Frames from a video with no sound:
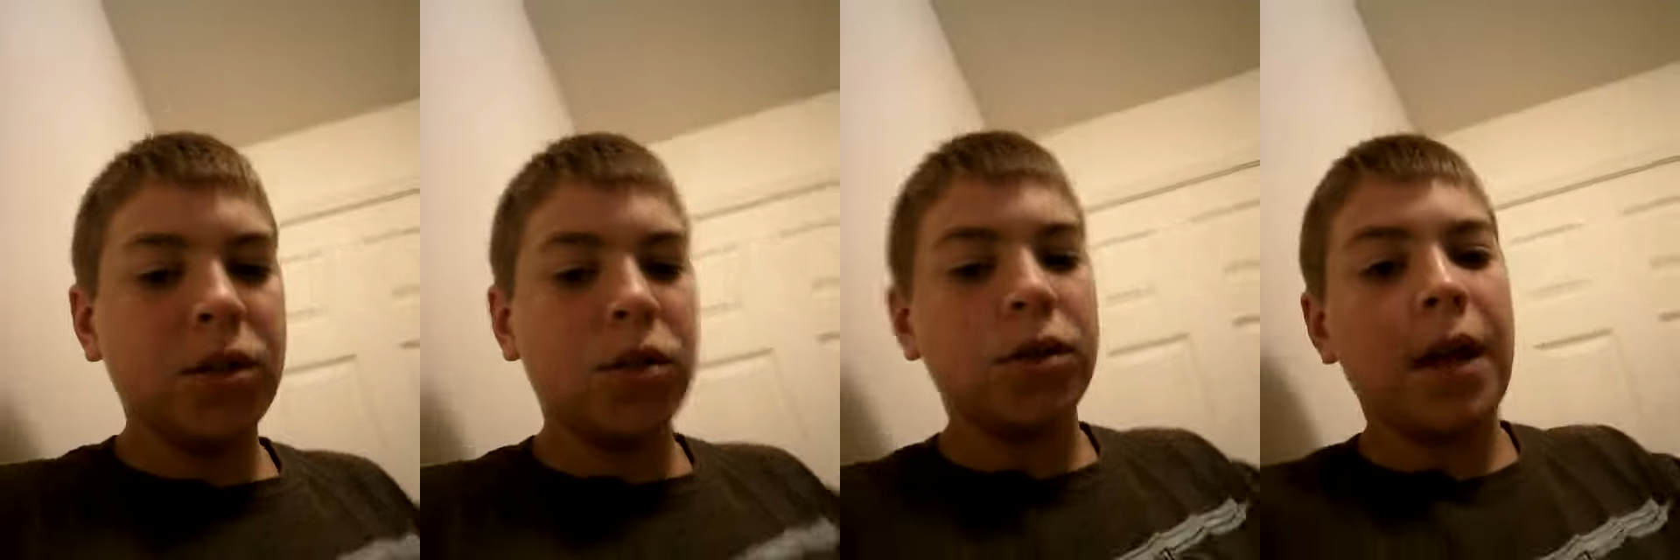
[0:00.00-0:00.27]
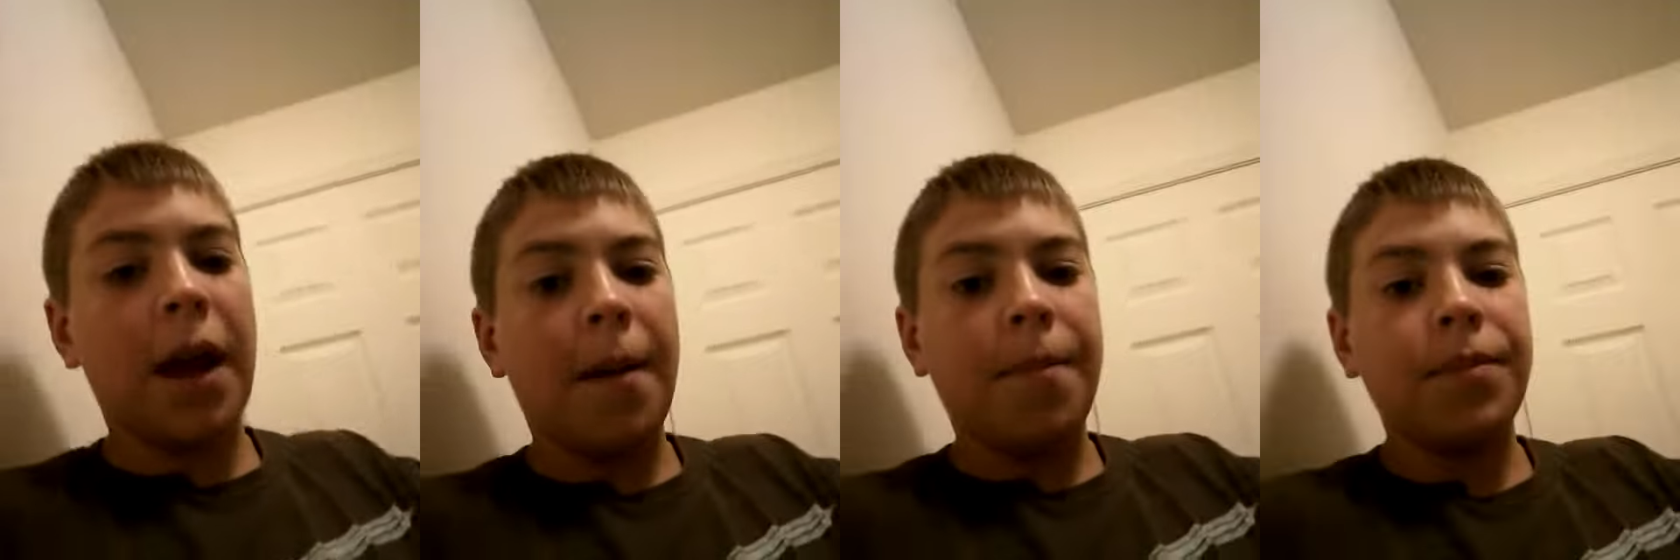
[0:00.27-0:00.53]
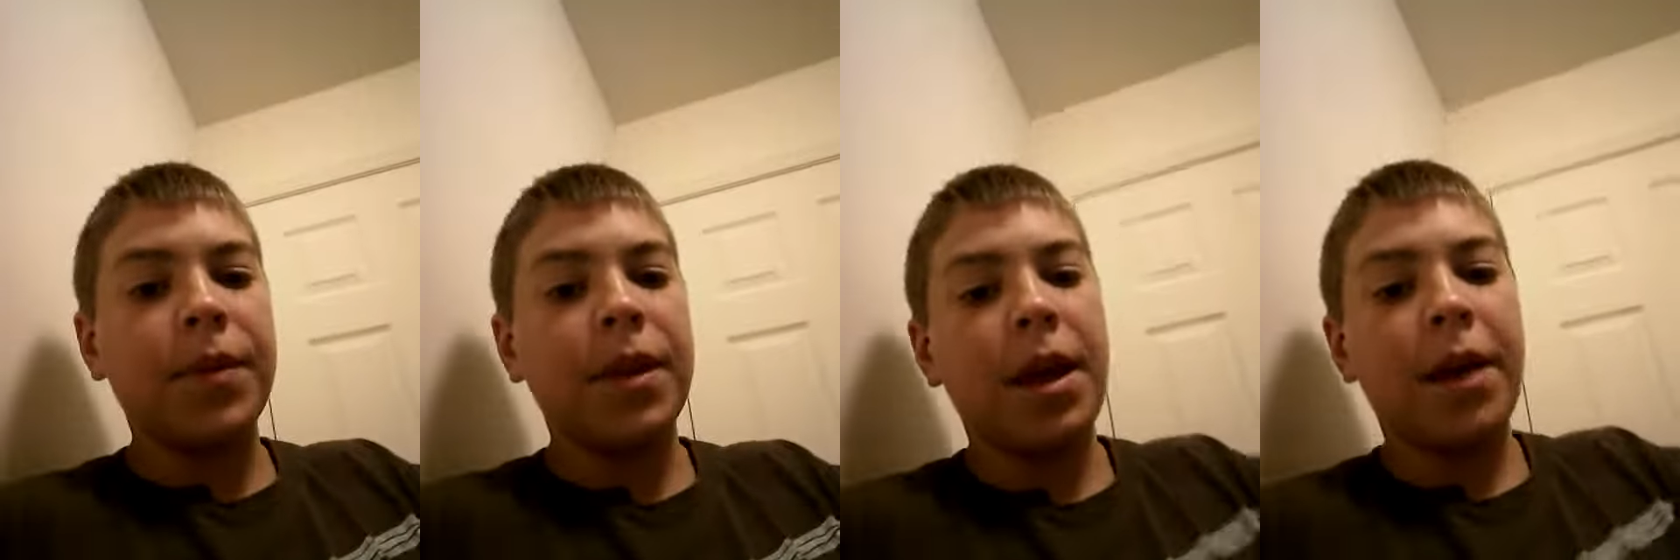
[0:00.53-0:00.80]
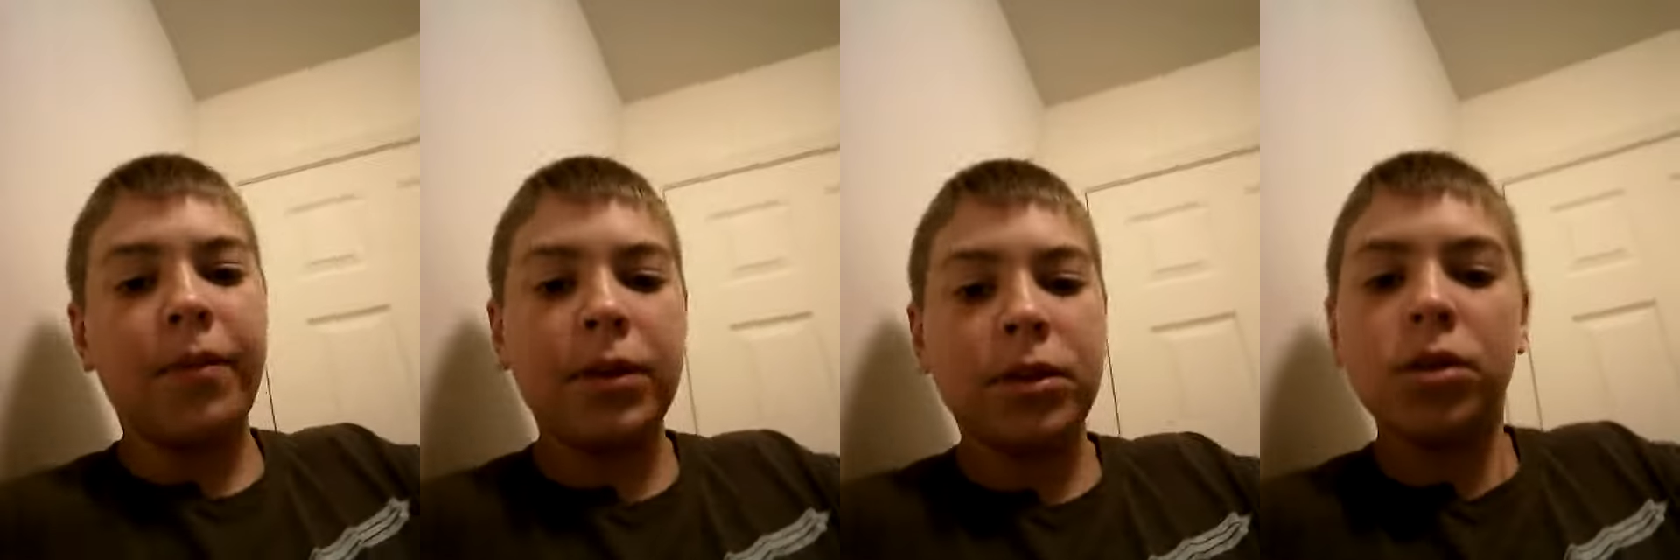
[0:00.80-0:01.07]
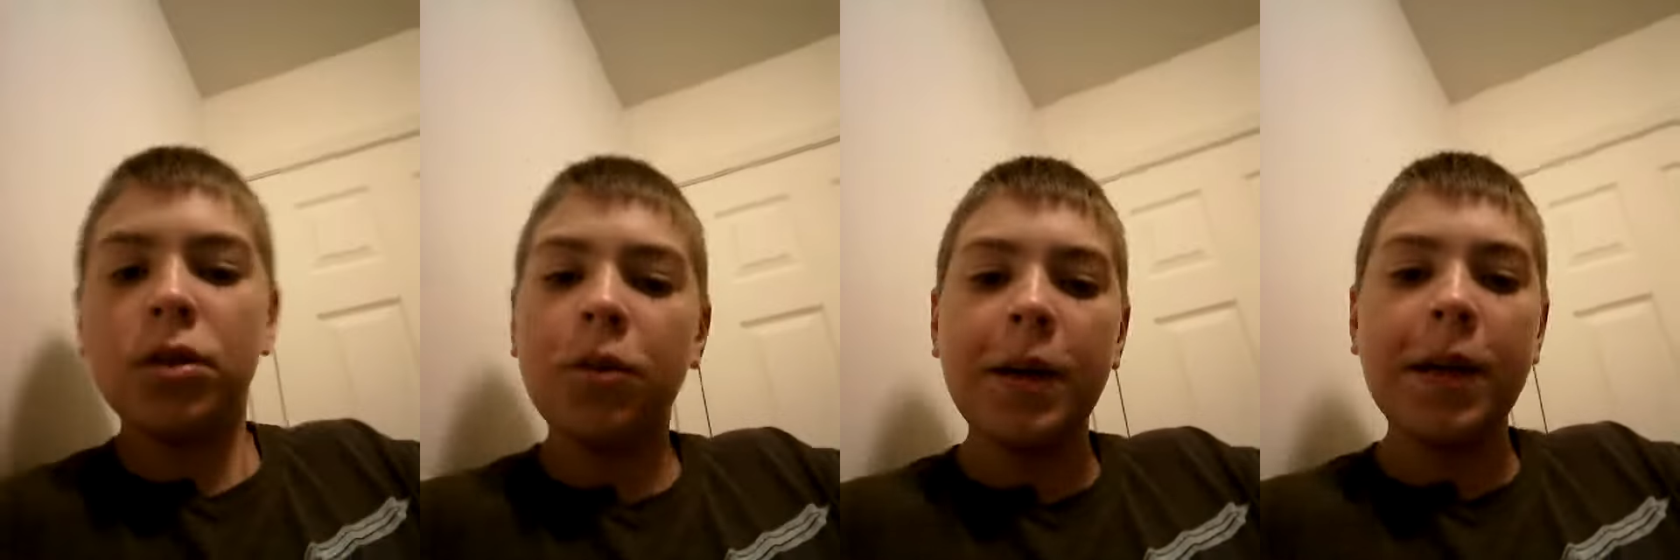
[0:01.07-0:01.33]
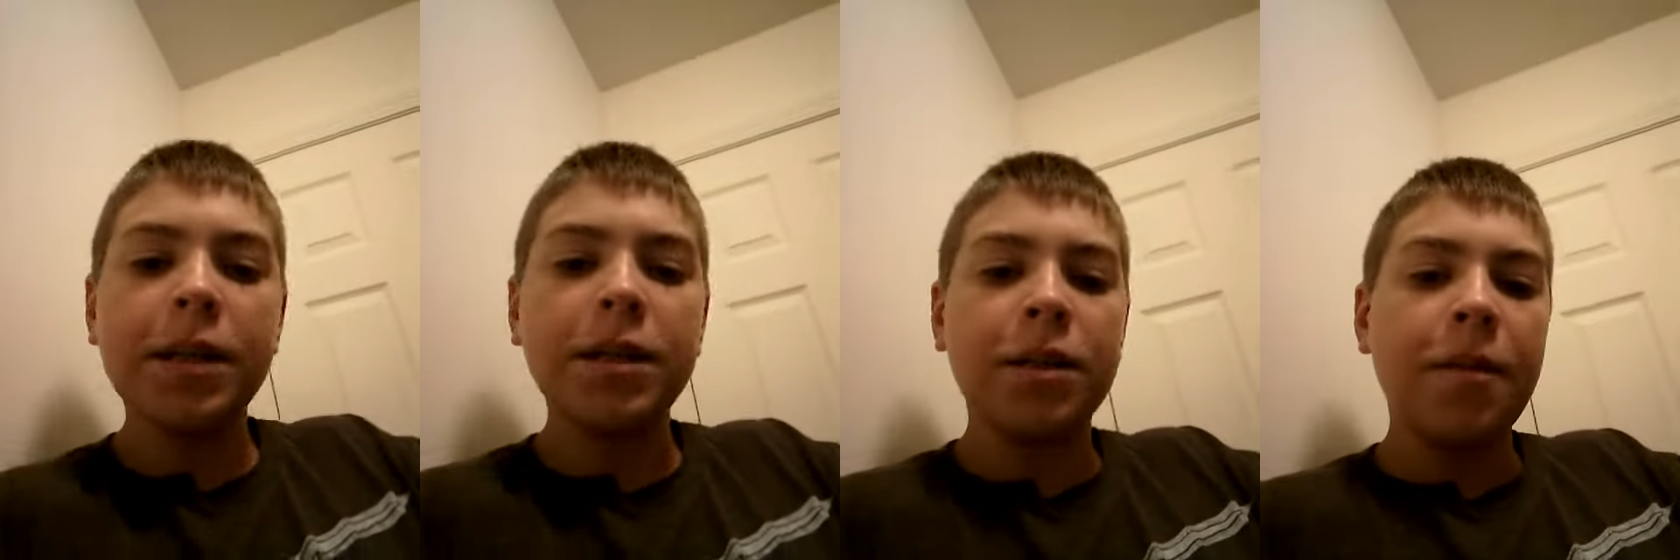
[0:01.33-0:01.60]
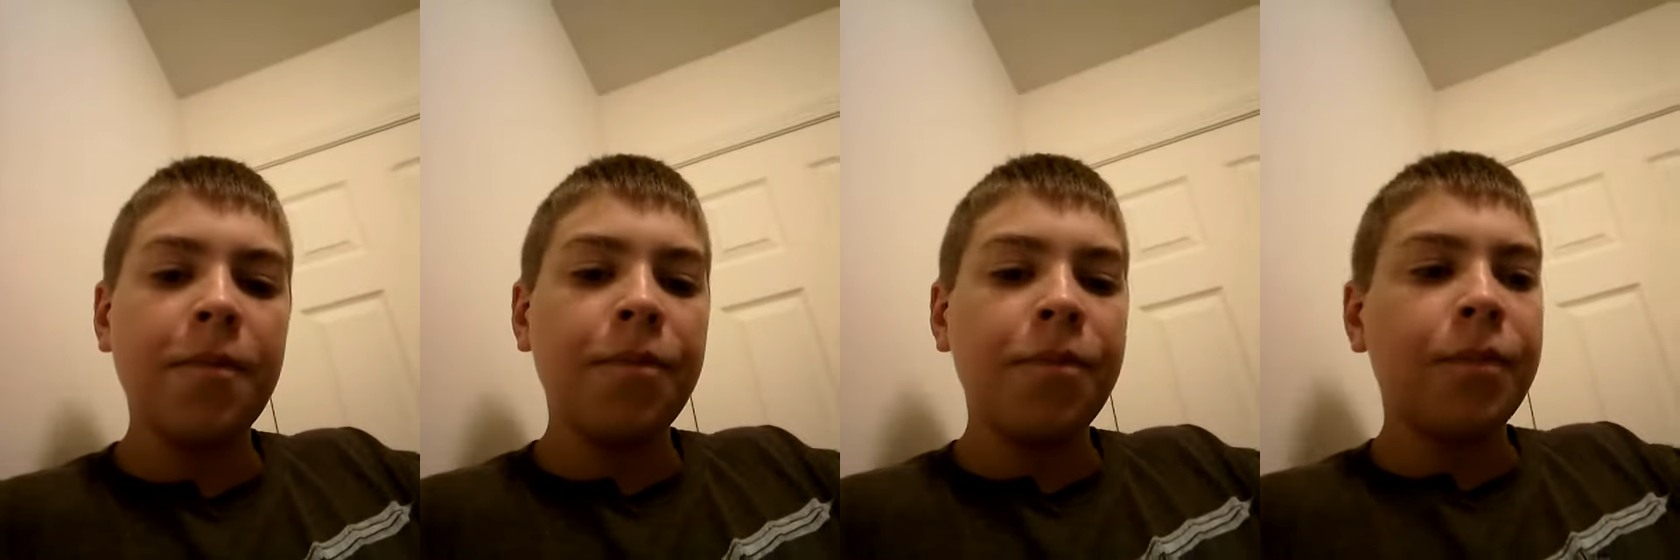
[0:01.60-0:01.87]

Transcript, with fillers: So yeah, every two weeks.